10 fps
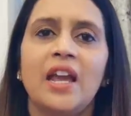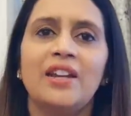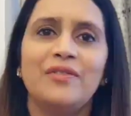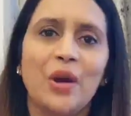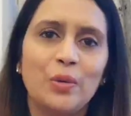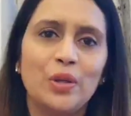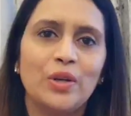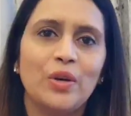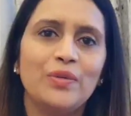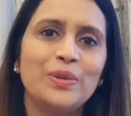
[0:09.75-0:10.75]
and Founder
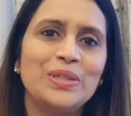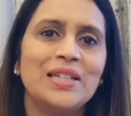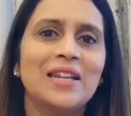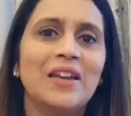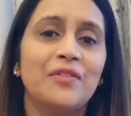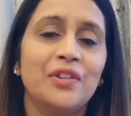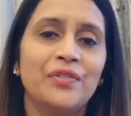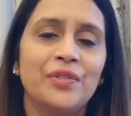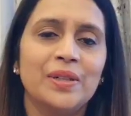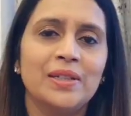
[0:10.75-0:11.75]
of Gunjan
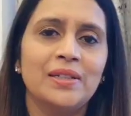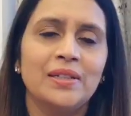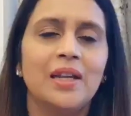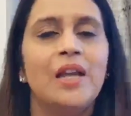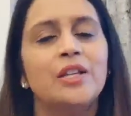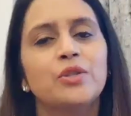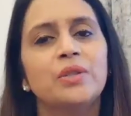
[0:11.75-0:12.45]
IVF World.